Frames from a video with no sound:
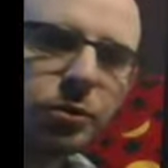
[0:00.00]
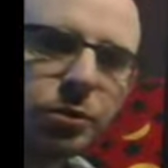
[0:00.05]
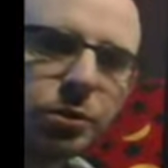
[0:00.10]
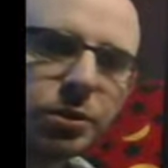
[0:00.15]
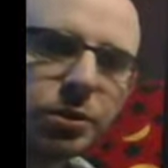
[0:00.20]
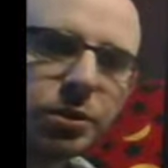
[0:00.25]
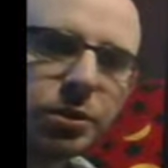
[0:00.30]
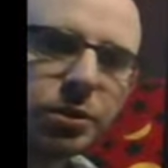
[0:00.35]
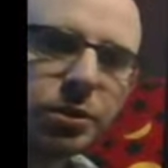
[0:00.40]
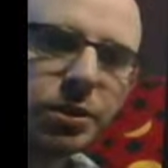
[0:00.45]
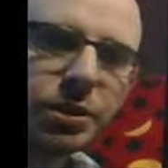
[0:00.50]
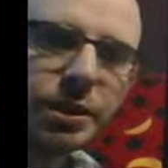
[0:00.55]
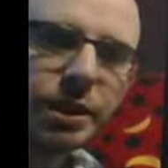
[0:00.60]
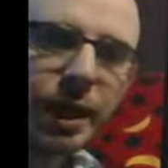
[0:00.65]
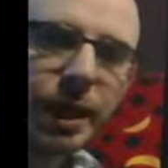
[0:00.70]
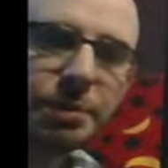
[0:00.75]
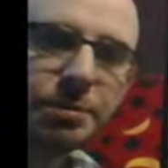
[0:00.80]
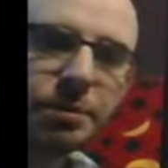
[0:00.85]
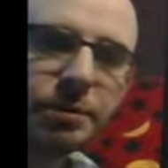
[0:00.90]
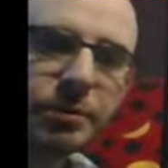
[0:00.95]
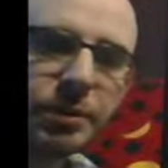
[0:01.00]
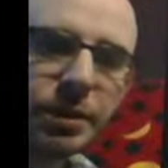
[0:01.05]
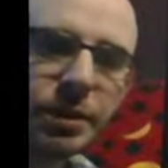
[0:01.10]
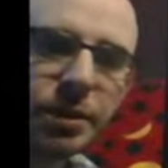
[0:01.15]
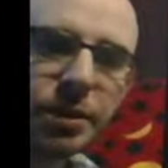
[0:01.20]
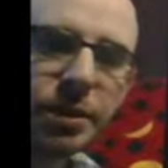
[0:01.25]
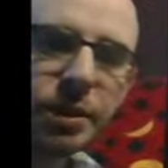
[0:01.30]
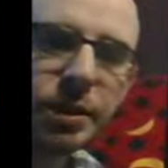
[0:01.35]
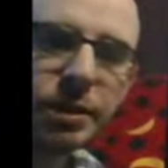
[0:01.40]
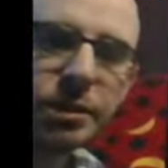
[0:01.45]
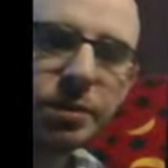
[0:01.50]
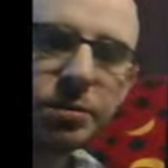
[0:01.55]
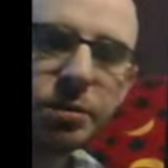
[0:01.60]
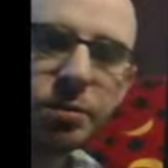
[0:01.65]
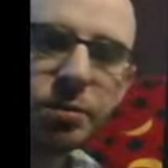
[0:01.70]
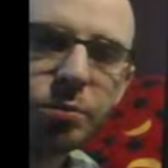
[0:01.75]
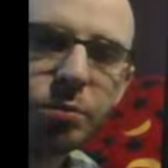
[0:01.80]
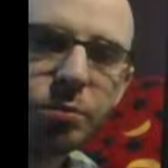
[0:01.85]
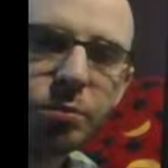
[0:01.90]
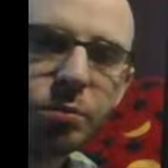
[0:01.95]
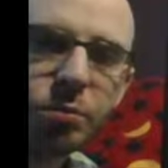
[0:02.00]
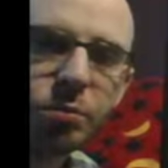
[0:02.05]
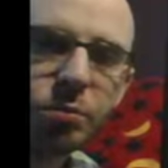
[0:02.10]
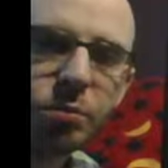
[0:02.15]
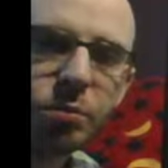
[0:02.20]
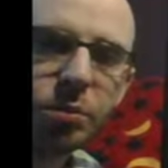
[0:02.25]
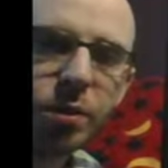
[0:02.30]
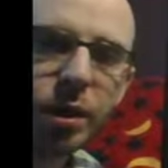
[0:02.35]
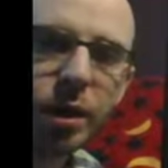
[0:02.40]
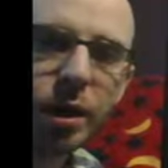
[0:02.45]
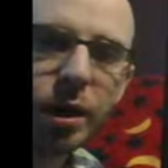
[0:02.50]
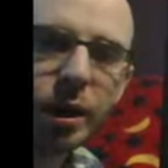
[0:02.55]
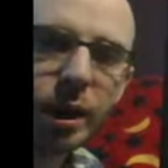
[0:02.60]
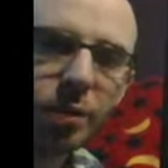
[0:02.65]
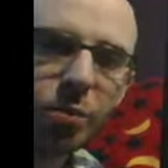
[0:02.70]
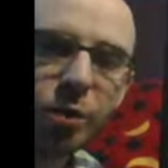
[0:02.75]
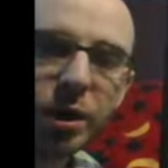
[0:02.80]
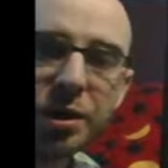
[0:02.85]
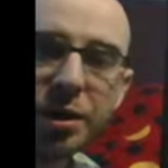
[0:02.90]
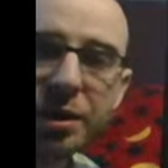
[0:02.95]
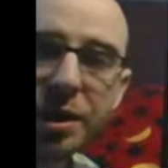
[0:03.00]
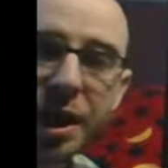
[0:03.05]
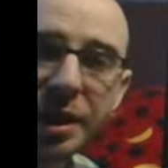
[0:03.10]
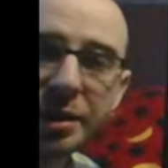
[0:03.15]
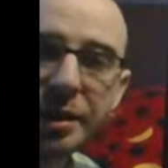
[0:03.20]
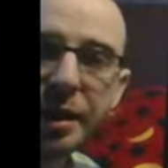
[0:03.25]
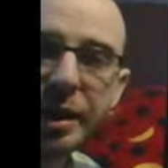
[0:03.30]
certain types of series and whether or not they